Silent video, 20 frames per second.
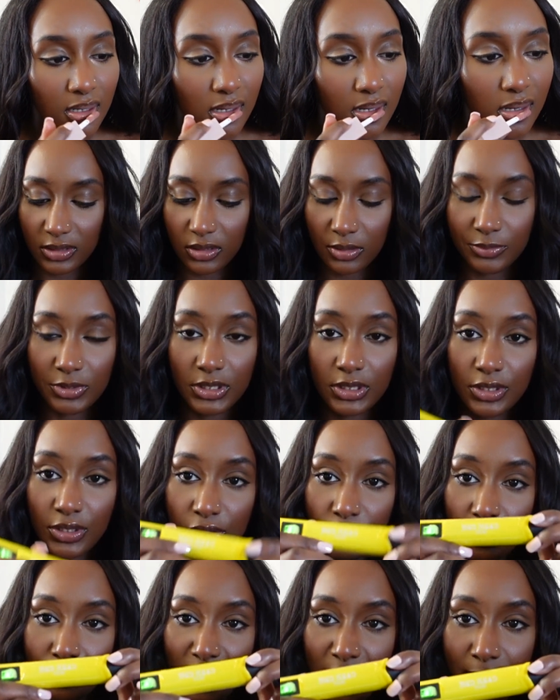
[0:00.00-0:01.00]
So I'm just gonna
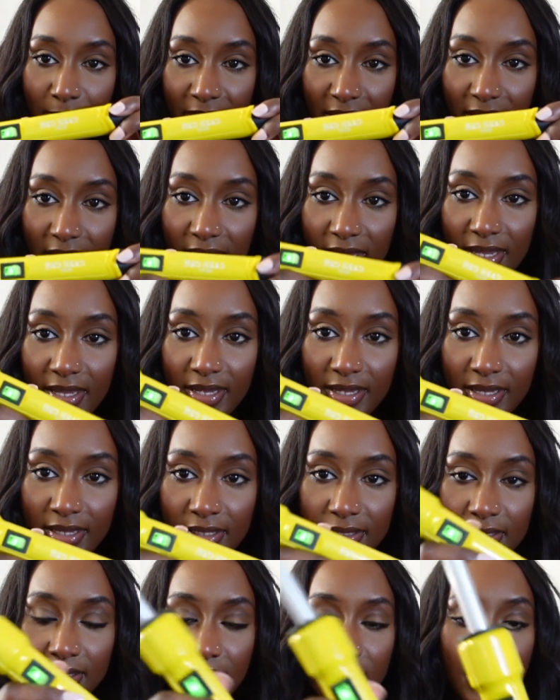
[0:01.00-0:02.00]
use my bed
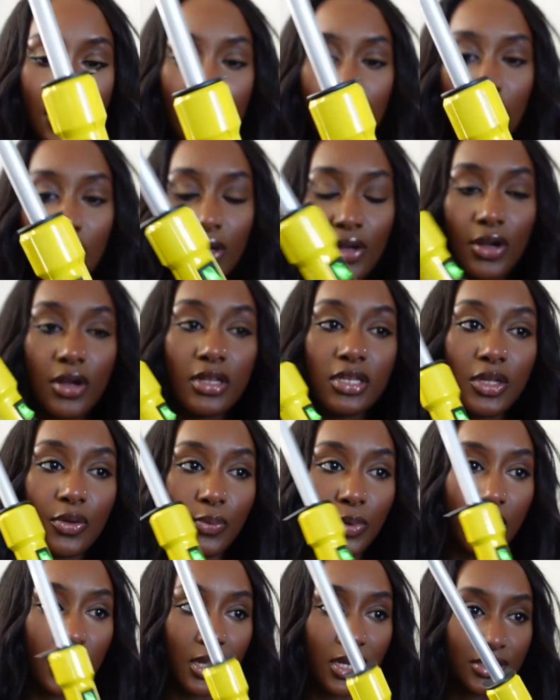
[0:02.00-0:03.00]
head curling
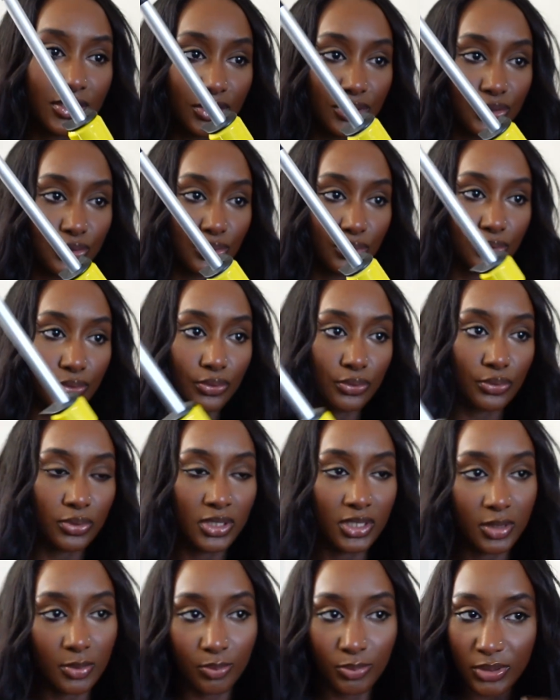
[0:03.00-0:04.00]
wand to
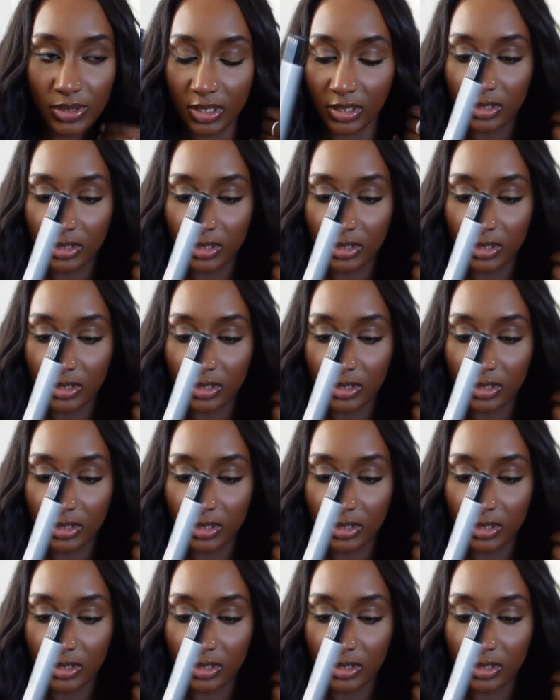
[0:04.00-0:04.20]
put a